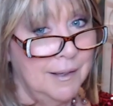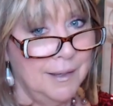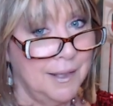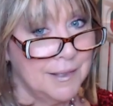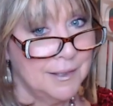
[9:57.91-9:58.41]

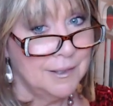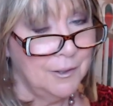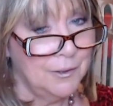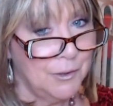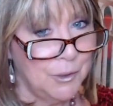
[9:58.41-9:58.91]
this
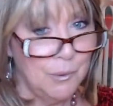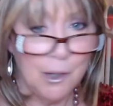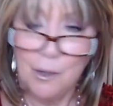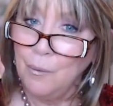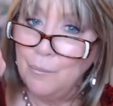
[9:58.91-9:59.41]
little
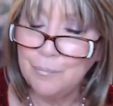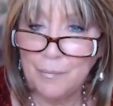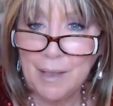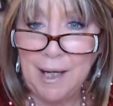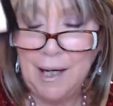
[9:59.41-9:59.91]
duo
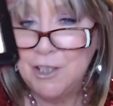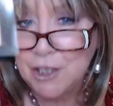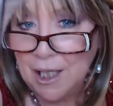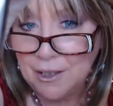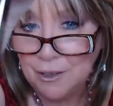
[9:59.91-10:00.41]

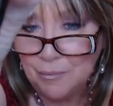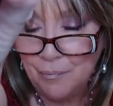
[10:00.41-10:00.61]
eyeshadow